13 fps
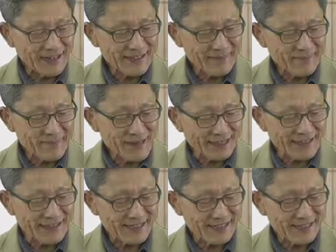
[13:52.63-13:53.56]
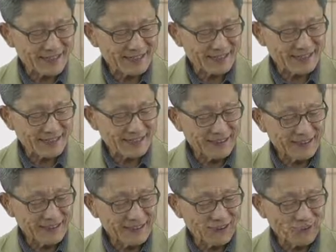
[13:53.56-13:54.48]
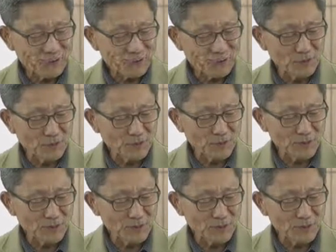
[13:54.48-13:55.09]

mix the two